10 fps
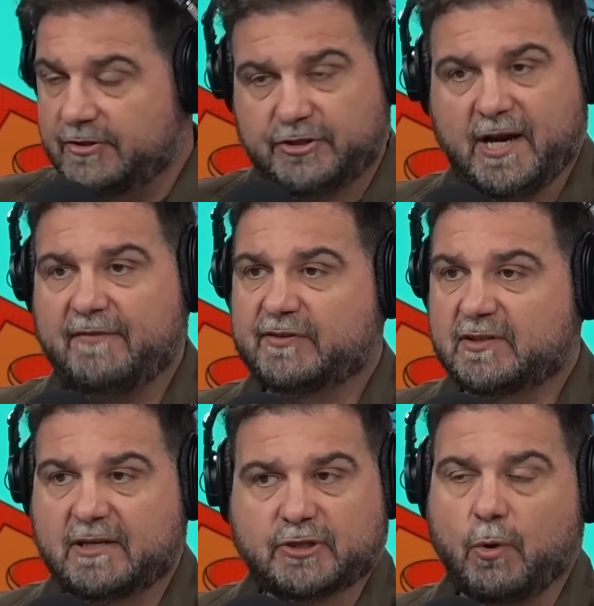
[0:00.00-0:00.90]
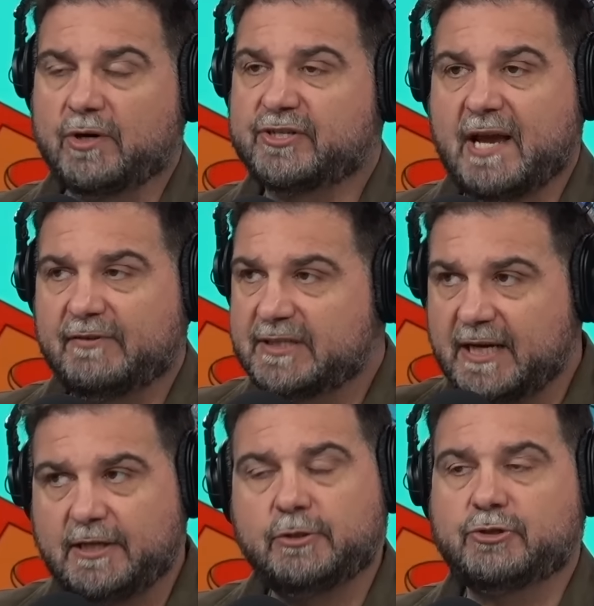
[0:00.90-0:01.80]
Chiefs score
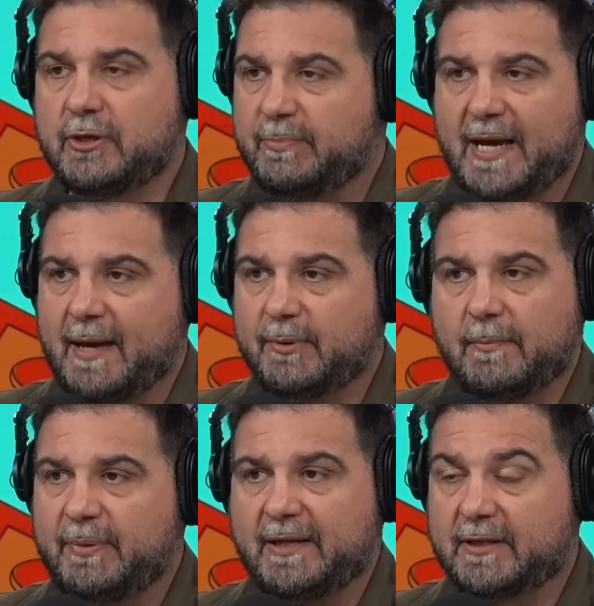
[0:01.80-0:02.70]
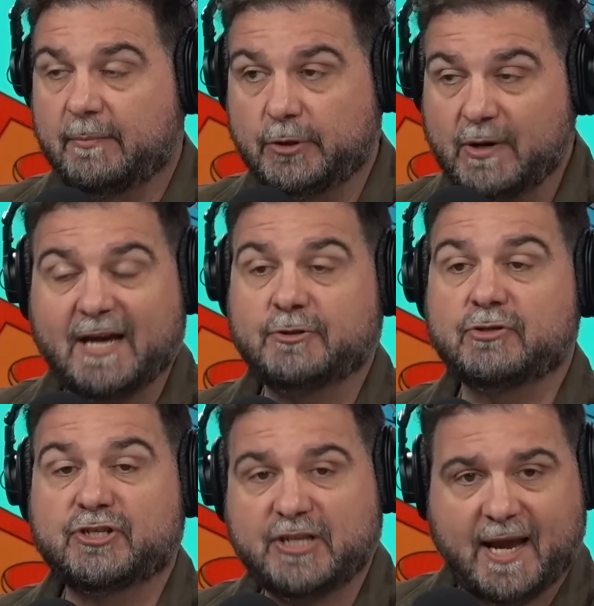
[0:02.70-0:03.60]
17, you should be able to beat them. You guys are
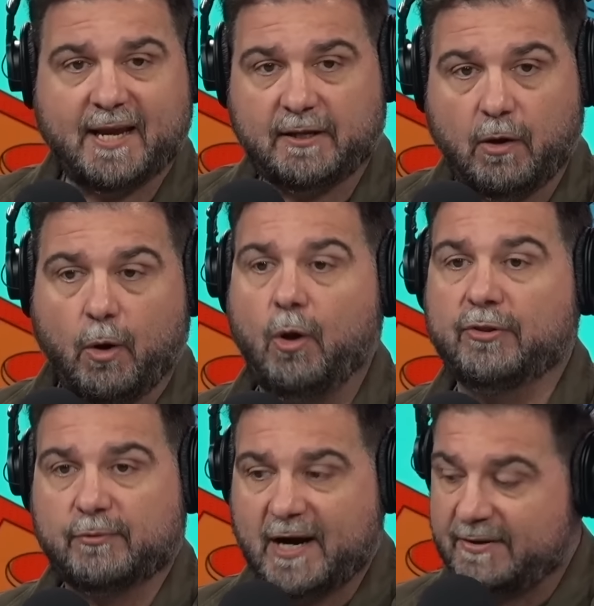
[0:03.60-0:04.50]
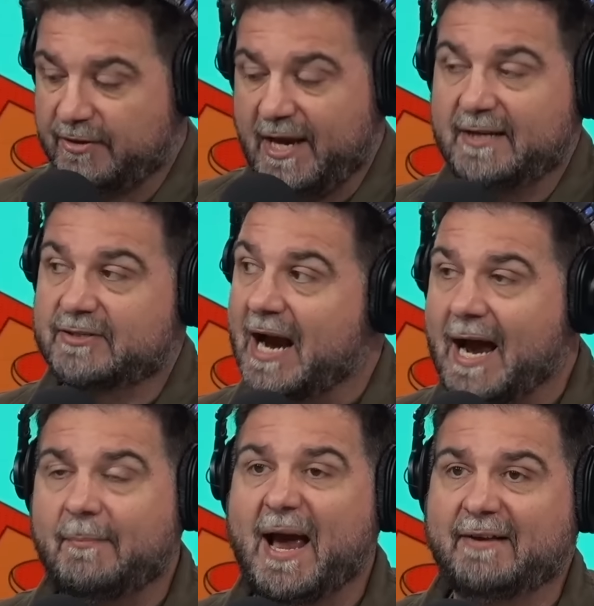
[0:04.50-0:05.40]
saying all the right things.
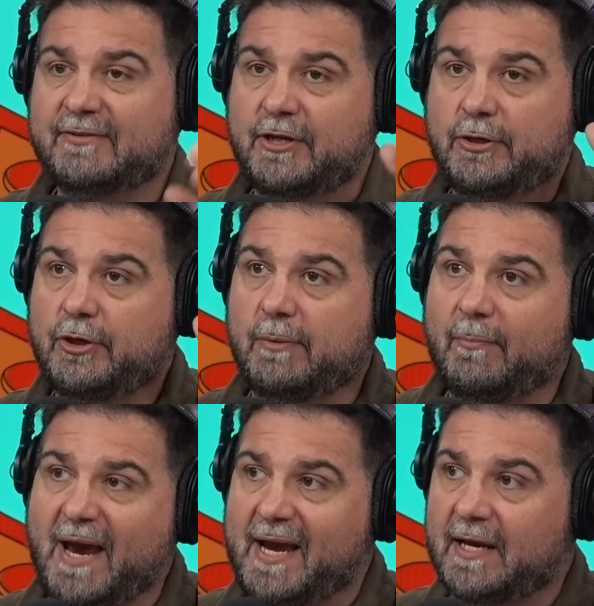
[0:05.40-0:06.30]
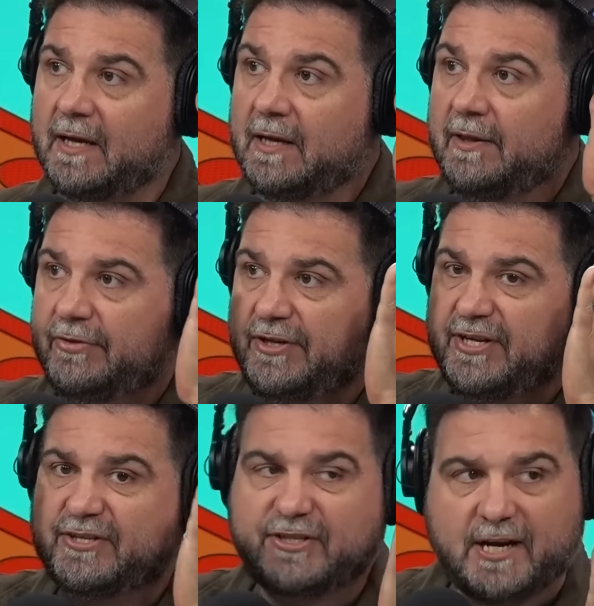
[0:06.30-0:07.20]
I'm asking you to make the
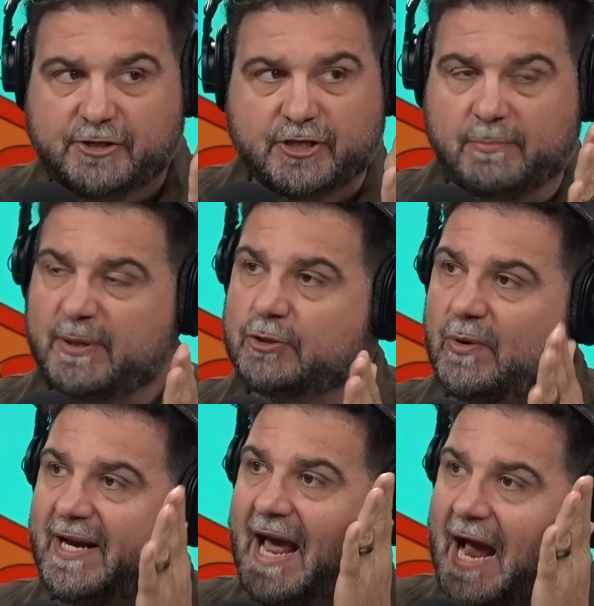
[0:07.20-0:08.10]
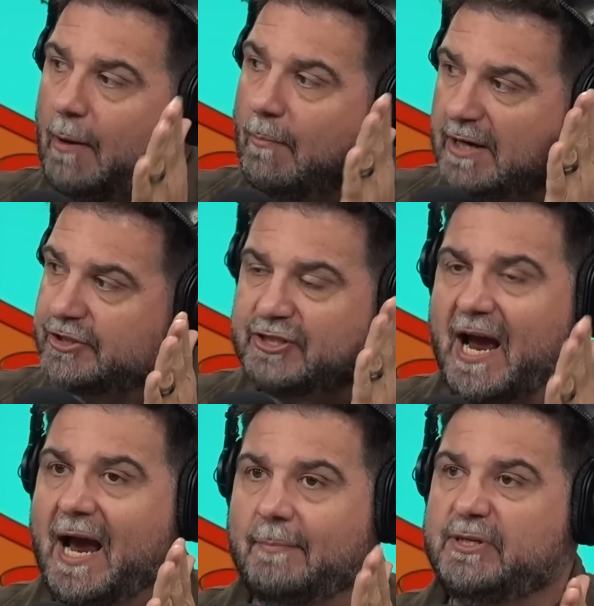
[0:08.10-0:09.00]
distinction between how much
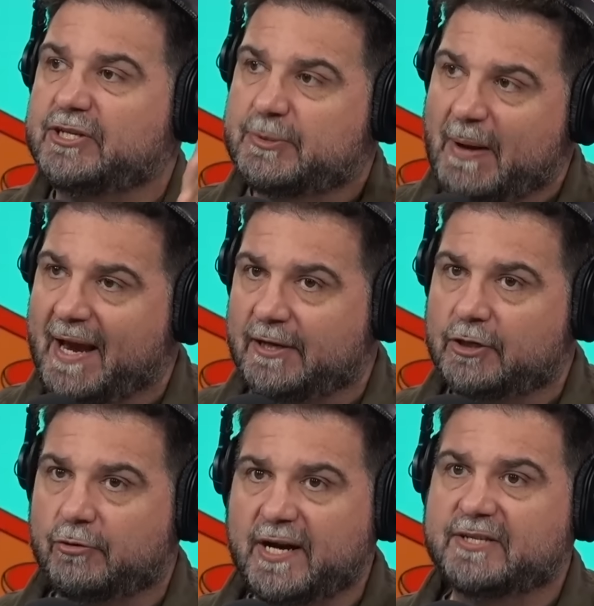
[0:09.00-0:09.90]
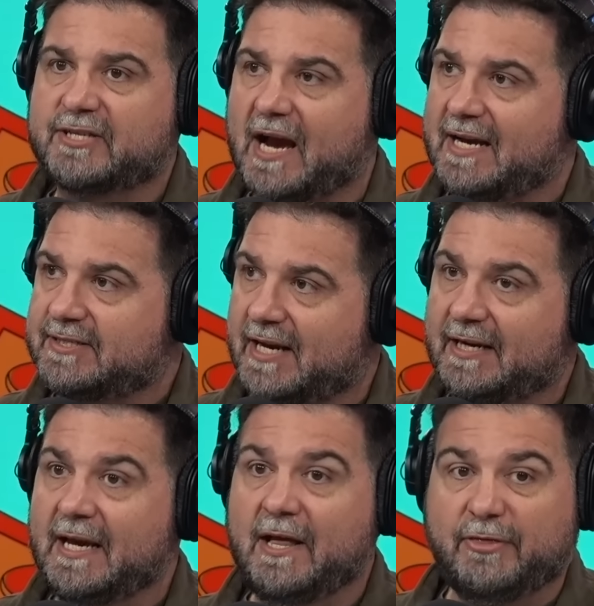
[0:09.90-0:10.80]
time you spend criticizing
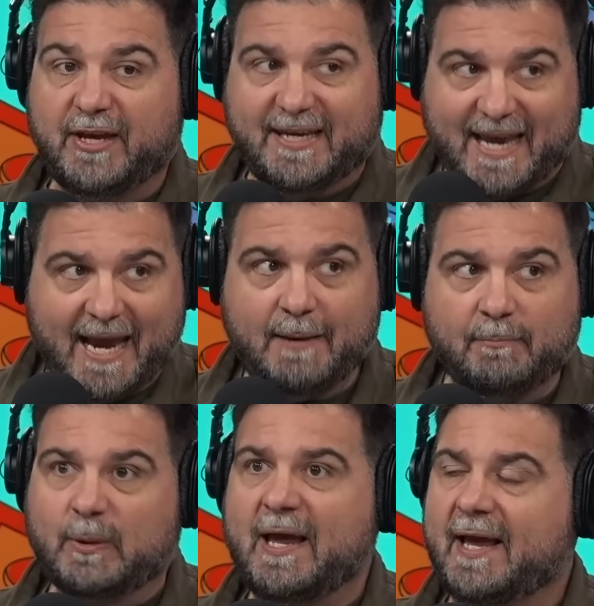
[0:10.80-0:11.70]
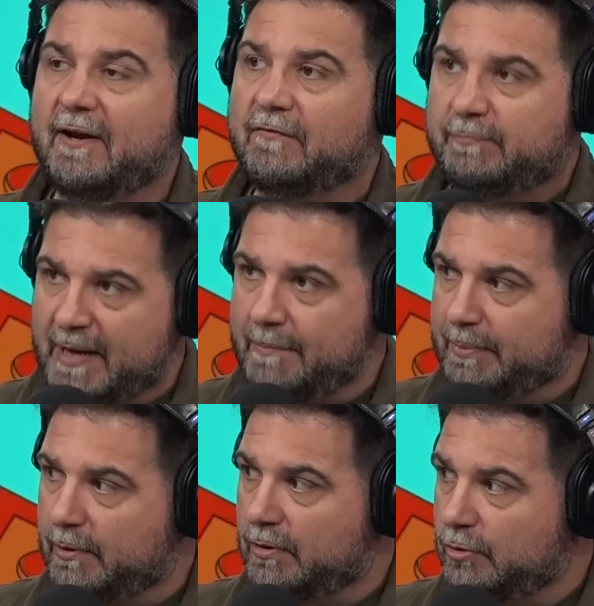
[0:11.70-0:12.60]
the game plan of
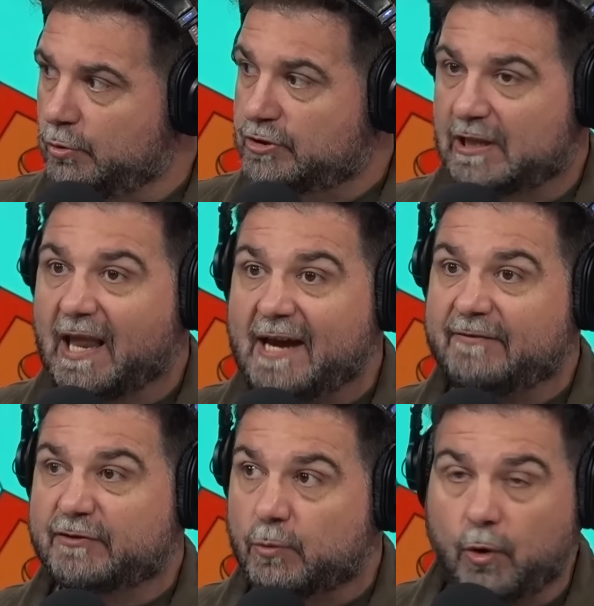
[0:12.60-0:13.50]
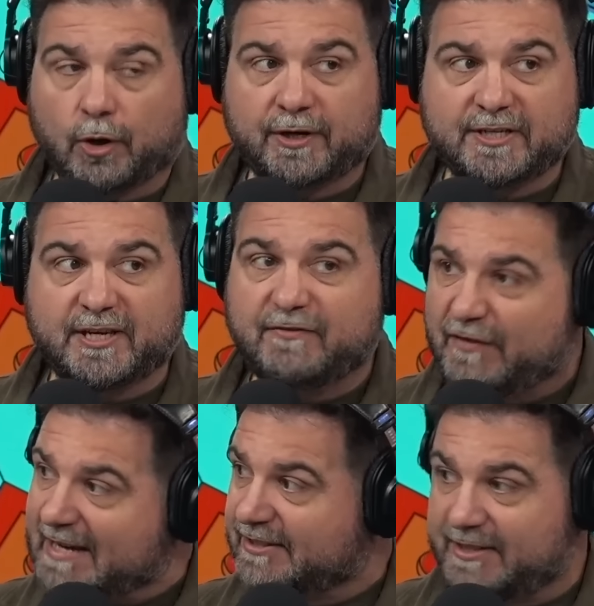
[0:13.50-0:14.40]
people whose life's work is
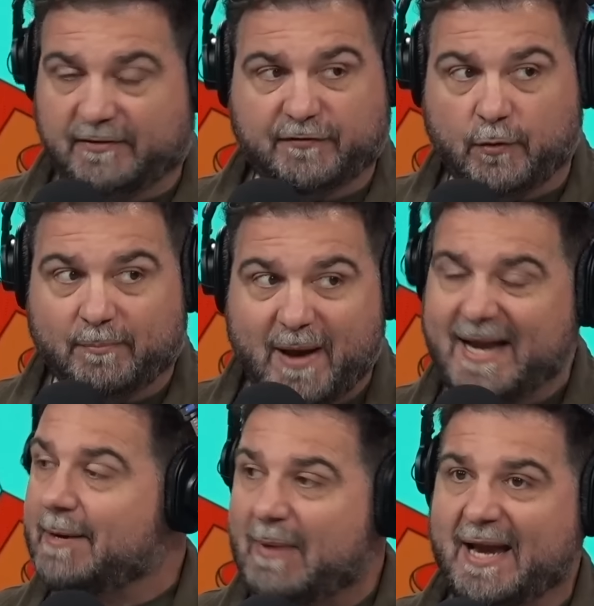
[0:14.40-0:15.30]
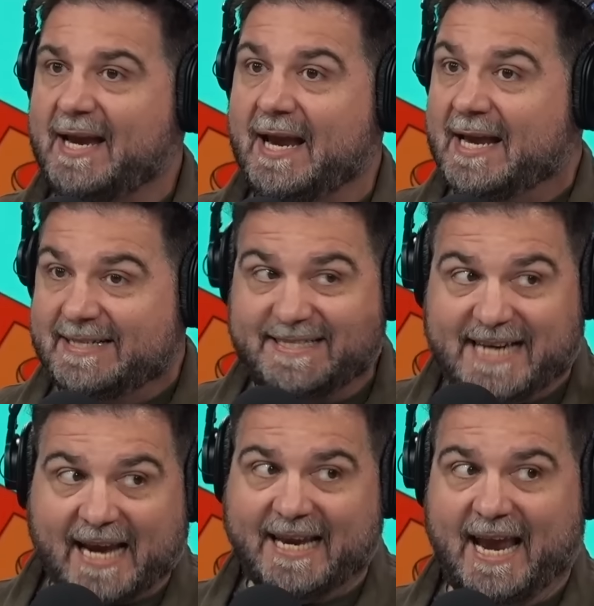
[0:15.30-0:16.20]
invested for many, many
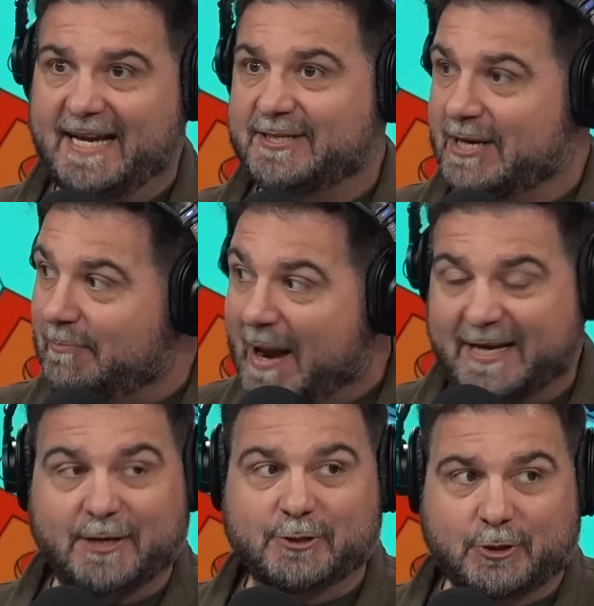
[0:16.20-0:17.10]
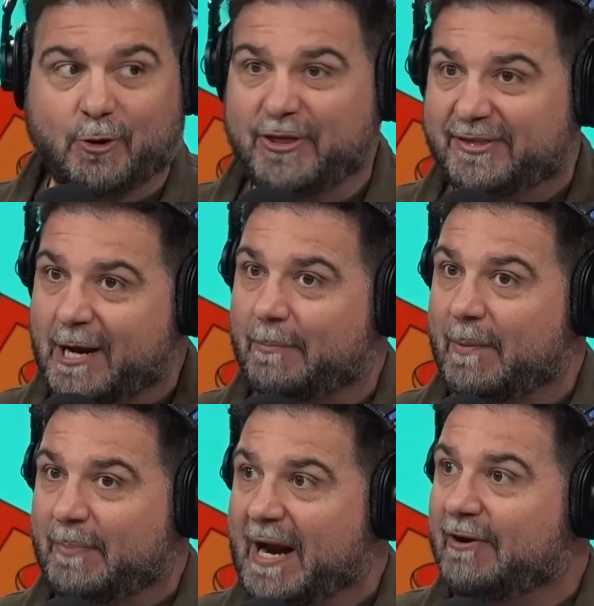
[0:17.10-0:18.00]
decades in making sure that they're
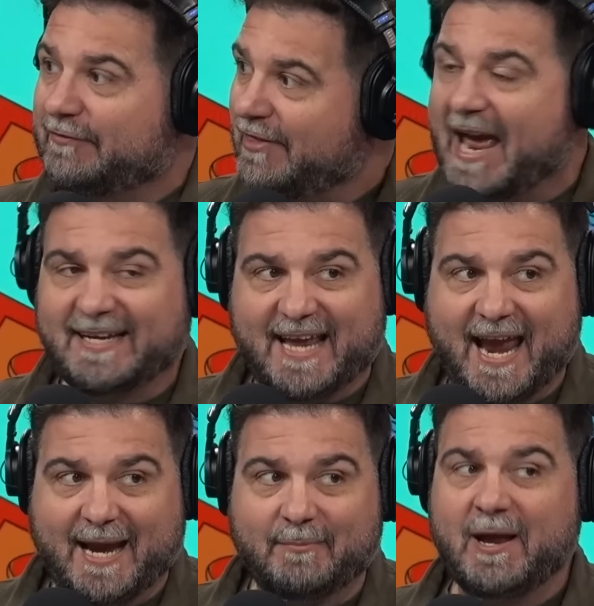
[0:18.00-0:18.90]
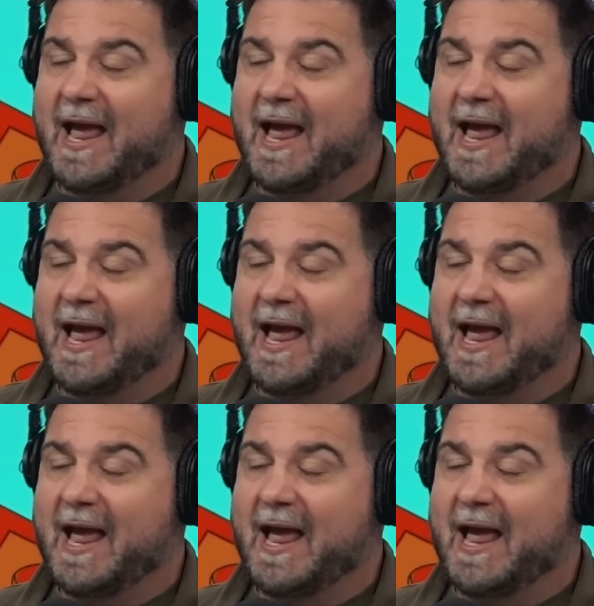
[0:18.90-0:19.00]
prepared for that game.